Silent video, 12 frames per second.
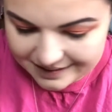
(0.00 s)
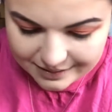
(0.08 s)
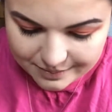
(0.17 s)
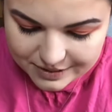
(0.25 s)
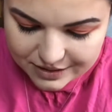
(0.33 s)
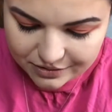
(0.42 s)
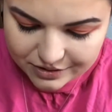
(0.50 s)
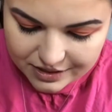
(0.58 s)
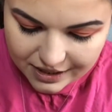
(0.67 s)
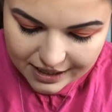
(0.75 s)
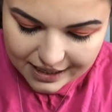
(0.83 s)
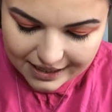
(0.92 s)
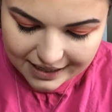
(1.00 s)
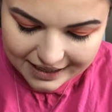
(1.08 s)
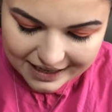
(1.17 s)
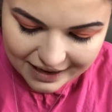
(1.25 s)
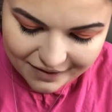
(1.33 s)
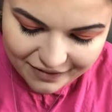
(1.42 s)
I'm so sorry. I
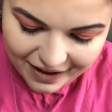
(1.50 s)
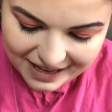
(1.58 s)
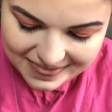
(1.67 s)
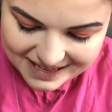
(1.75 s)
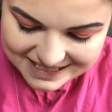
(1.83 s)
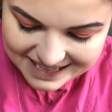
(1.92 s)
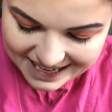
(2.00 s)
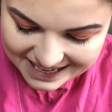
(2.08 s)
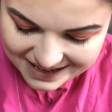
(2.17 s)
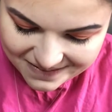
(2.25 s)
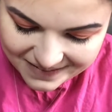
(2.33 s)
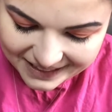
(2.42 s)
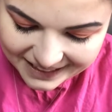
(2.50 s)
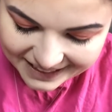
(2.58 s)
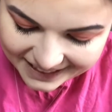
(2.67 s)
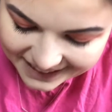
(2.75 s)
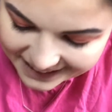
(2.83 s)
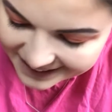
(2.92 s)
cannot find this anywhere.